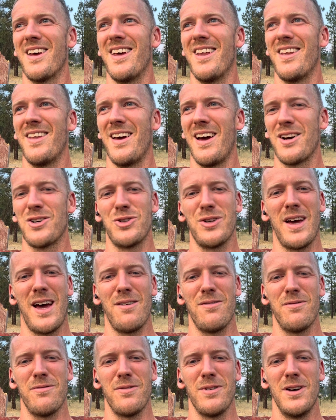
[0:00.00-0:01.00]
and they actually
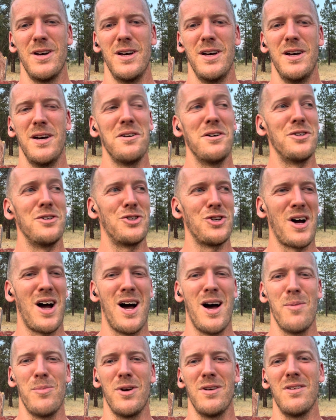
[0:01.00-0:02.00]
have a
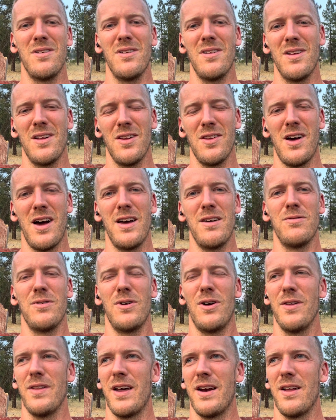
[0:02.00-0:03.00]
job and a life and
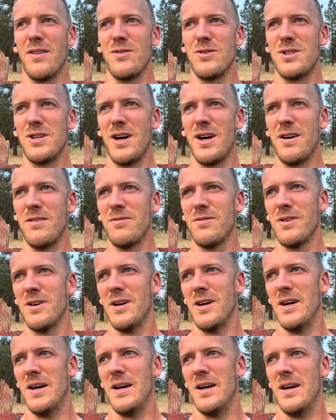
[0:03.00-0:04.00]
all that other stuff,
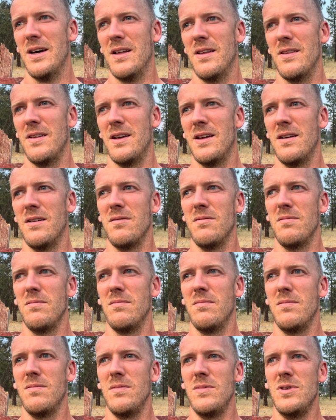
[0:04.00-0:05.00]
then
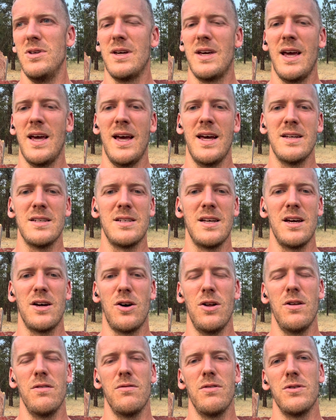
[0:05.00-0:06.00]
you can't take
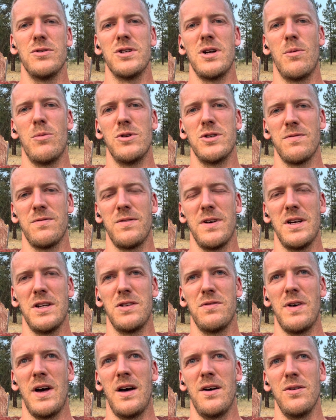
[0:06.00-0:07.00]
all of those numbers at face
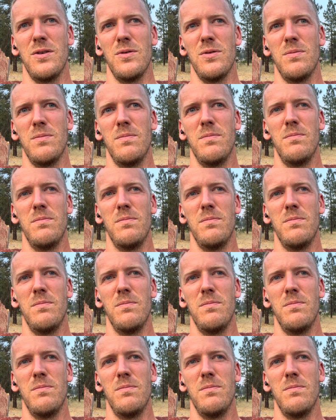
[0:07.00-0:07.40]
value.